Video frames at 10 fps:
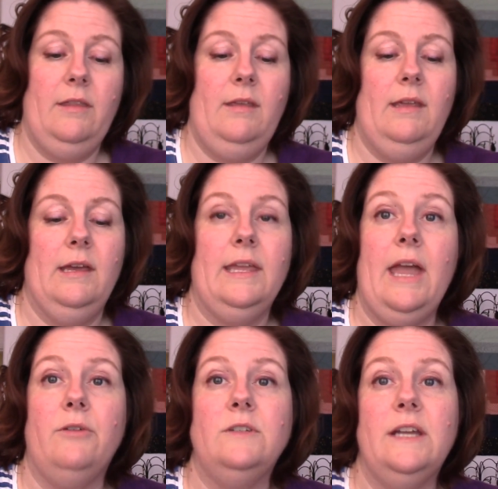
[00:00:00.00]
the
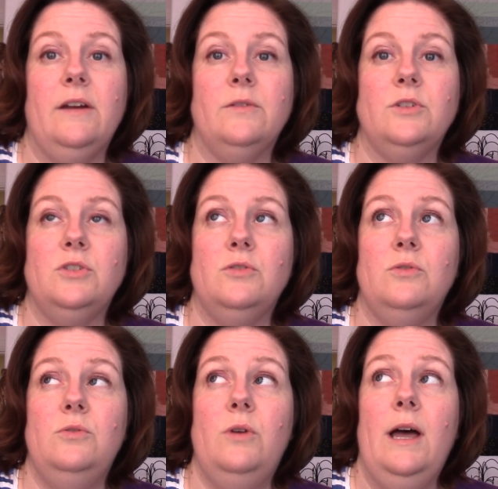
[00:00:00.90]
Countdown
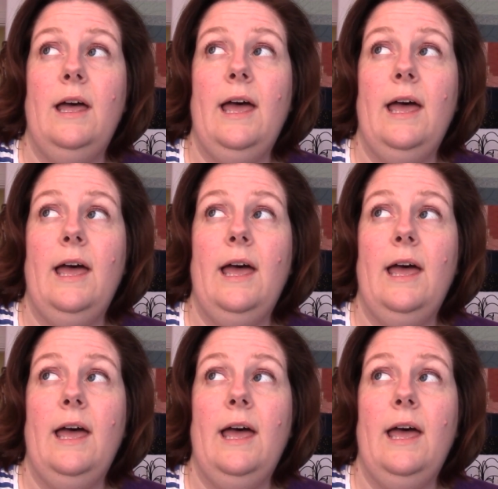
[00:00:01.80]
to